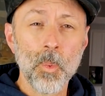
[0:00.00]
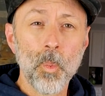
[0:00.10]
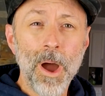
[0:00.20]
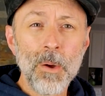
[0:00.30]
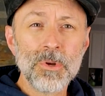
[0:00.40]

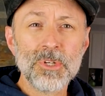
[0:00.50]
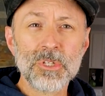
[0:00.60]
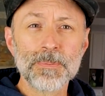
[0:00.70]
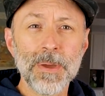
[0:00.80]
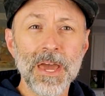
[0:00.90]
why would you
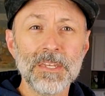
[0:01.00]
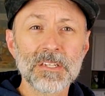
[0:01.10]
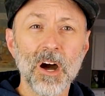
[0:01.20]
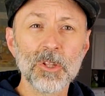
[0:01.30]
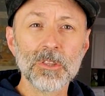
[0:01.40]
spend
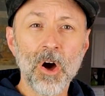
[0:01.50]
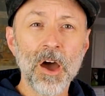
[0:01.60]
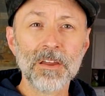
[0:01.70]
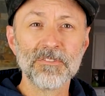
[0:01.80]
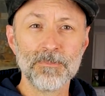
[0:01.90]
a
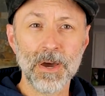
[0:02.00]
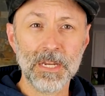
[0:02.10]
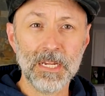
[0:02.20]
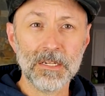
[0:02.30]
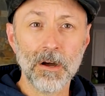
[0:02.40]
lot of
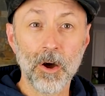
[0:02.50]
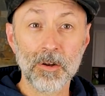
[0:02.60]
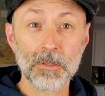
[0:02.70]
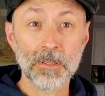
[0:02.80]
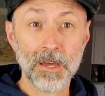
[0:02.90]
money on
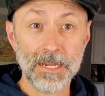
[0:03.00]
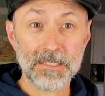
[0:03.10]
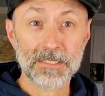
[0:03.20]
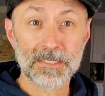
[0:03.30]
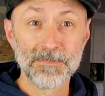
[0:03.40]
a
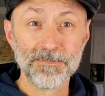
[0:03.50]
light